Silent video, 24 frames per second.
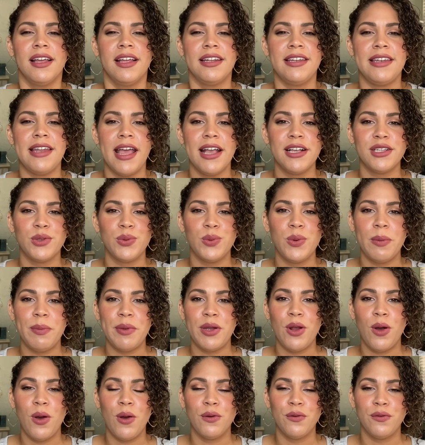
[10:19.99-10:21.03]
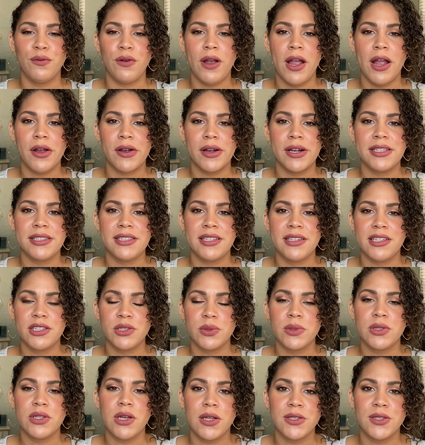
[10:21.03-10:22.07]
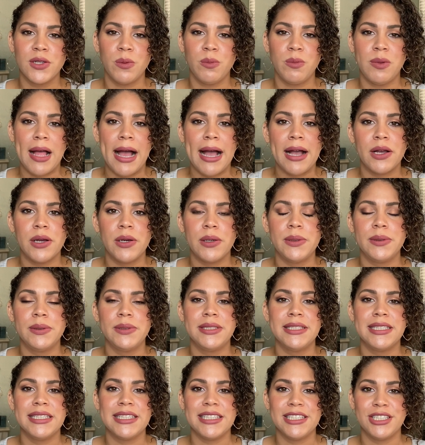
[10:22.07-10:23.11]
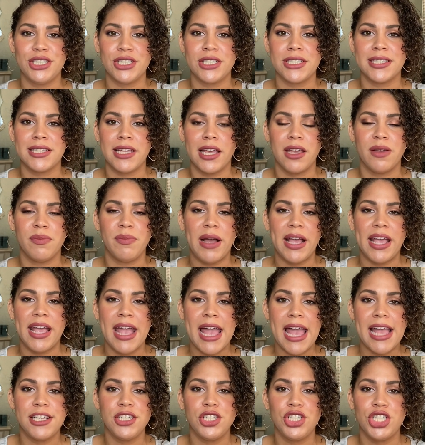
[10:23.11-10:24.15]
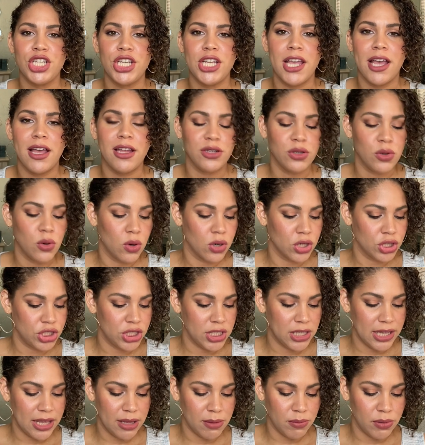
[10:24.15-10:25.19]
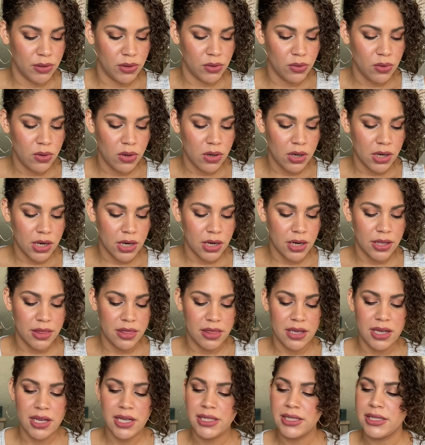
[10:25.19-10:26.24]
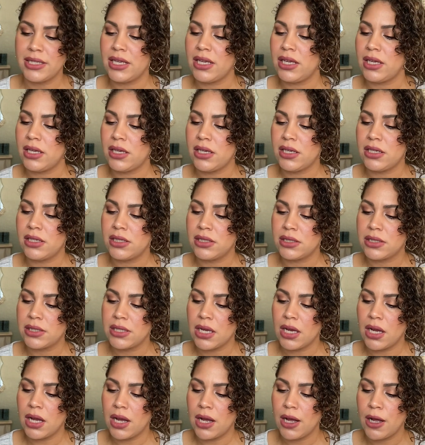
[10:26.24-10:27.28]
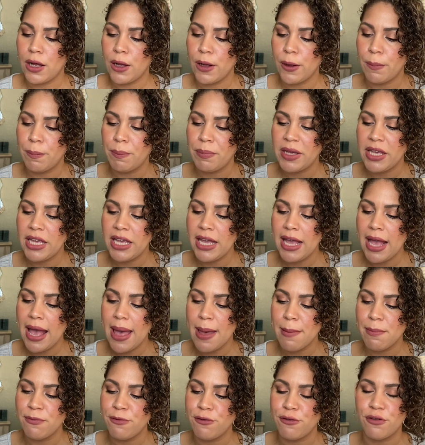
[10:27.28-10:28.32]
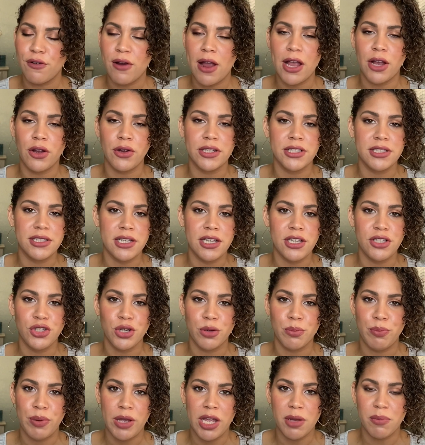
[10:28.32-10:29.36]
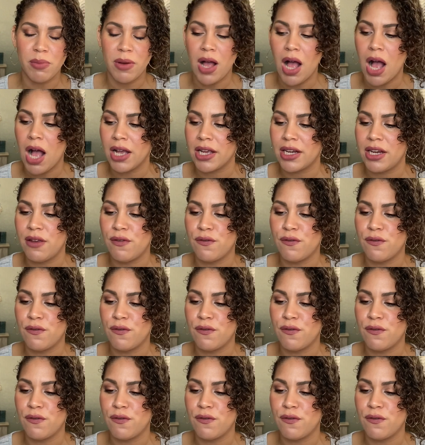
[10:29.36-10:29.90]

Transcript: Next woman-owned fragrance, and this one's also Black-owned, just like my NG and Courchelet Bior. This is PM Fragrances, or Pink Mahogany